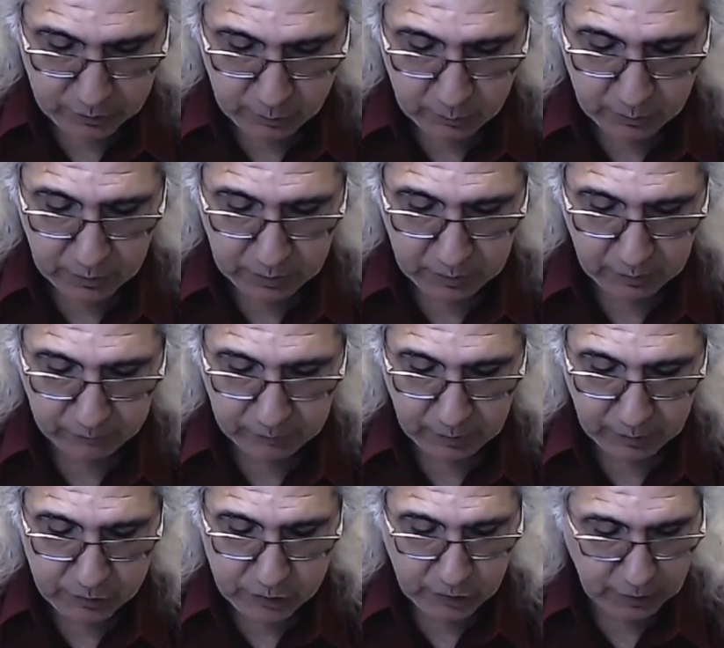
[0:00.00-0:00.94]
unit of the
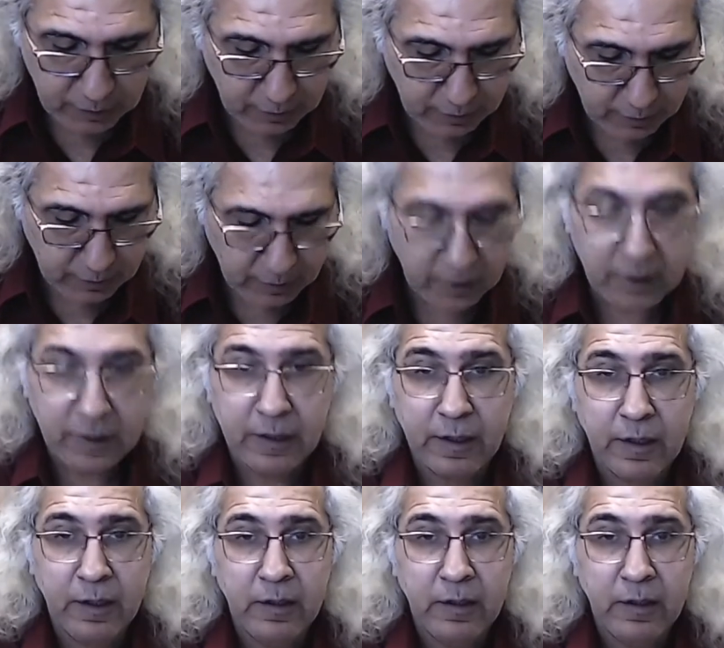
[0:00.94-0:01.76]
Chilean agri